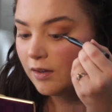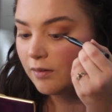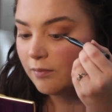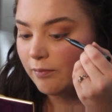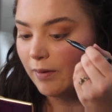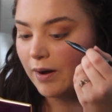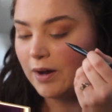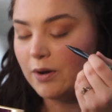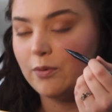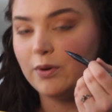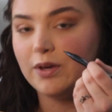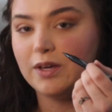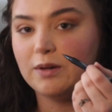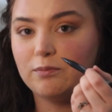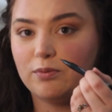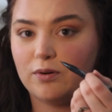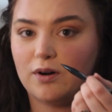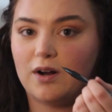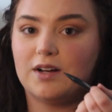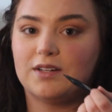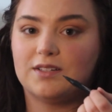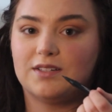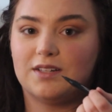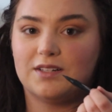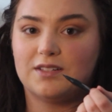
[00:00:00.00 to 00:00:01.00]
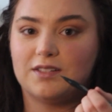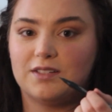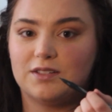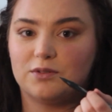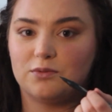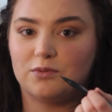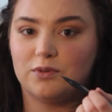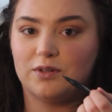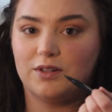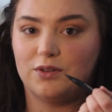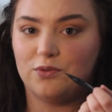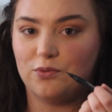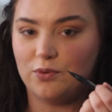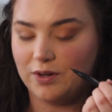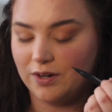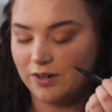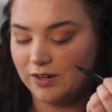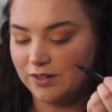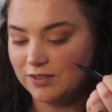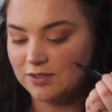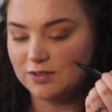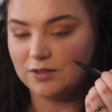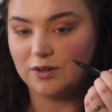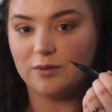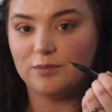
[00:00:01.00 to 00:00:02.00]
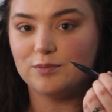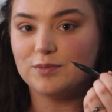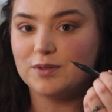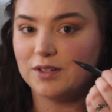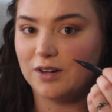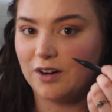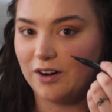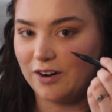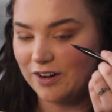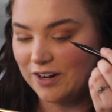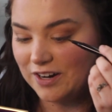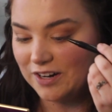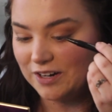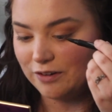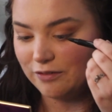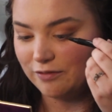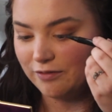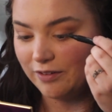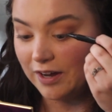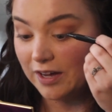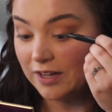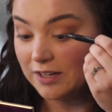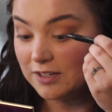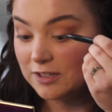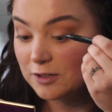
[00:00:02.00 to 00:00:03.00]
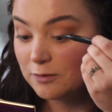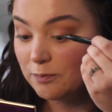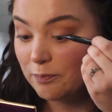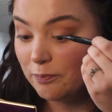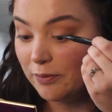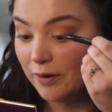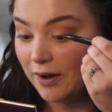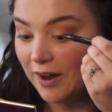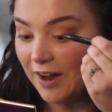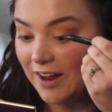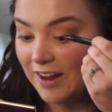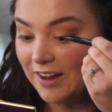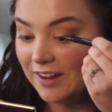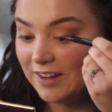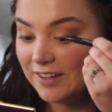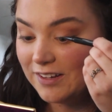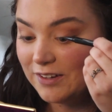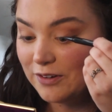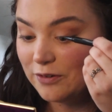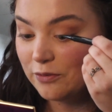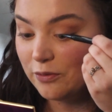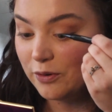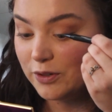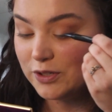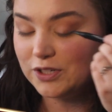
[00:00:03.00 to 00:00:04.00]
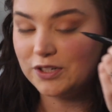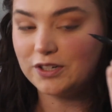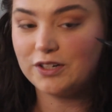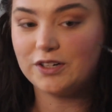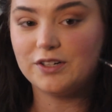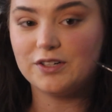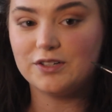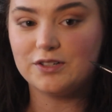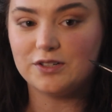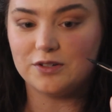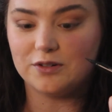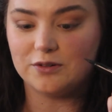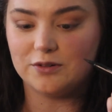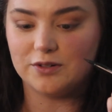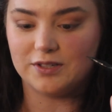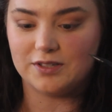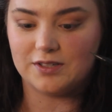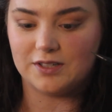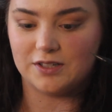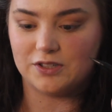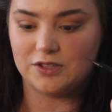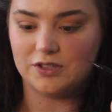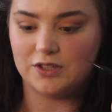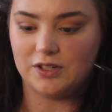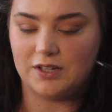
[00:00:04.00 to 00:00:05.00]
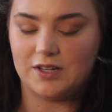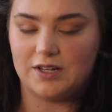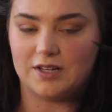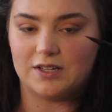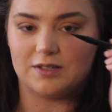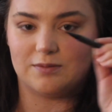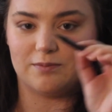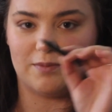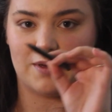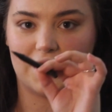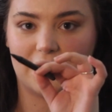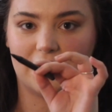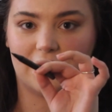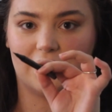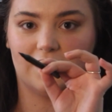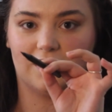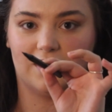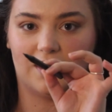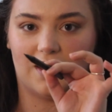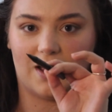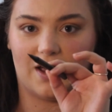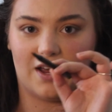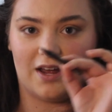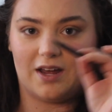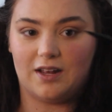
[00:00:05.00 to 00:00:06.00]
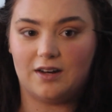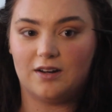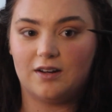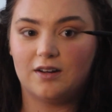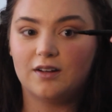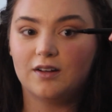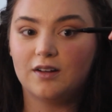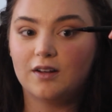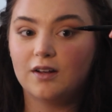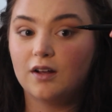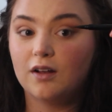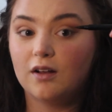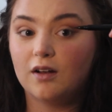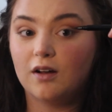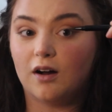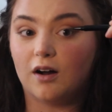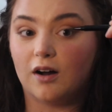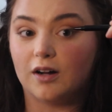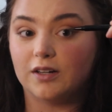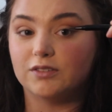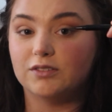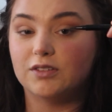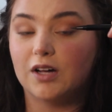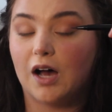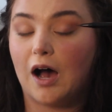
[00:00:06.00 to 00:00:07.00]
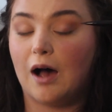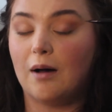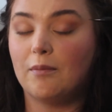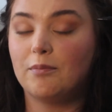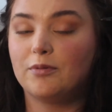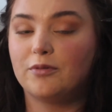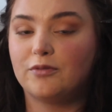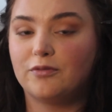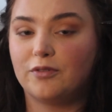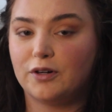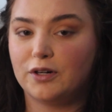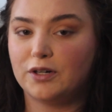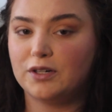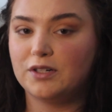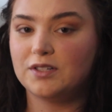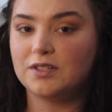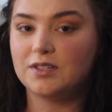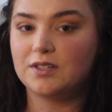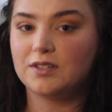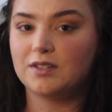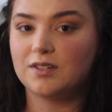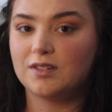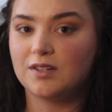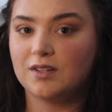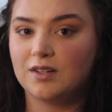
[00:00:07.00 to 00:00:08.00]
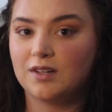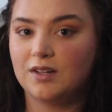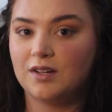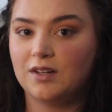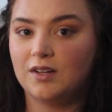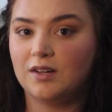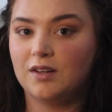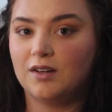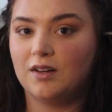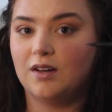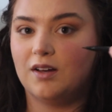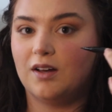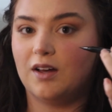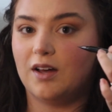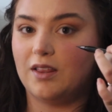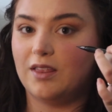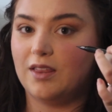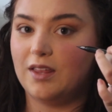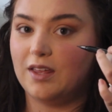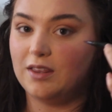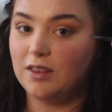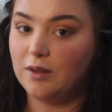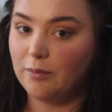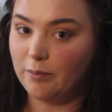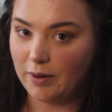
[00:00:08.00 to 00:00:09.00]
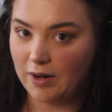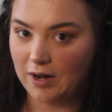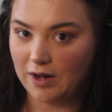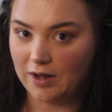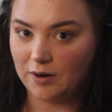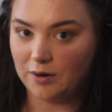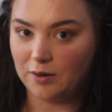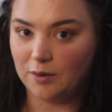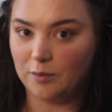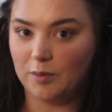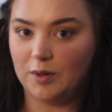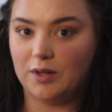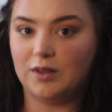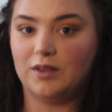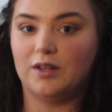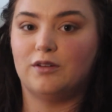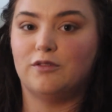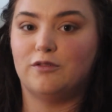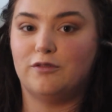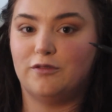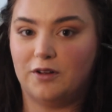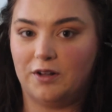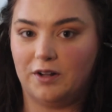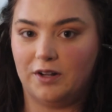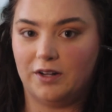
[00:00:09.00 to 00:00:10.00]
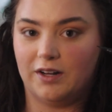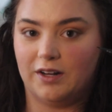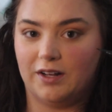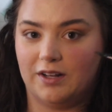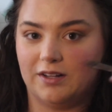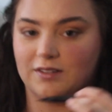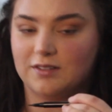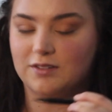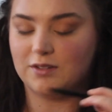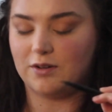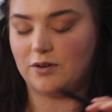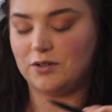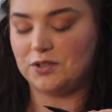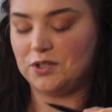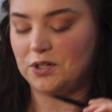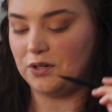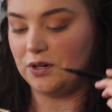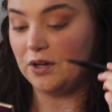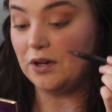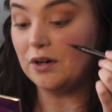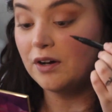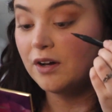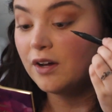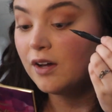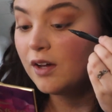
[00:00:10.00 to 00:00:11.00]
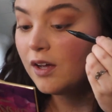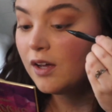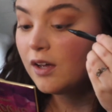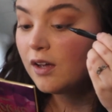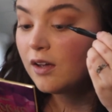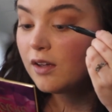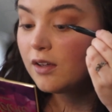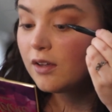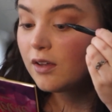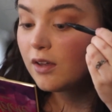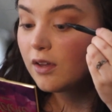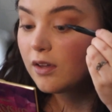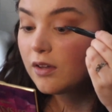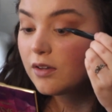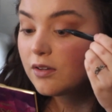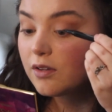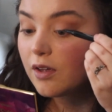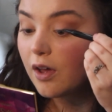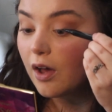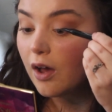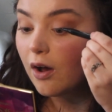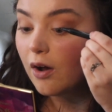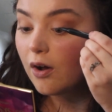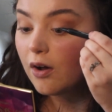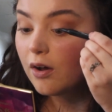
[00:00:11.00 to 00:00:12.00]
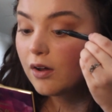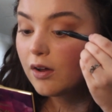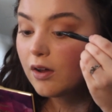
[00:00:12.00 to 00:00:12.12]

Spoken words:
my wing process is really weird, so I'm sorry in advance. But what you're gonna do essentially is make a line on top first, and then the bottom, and then fill it in. So I'll show you. So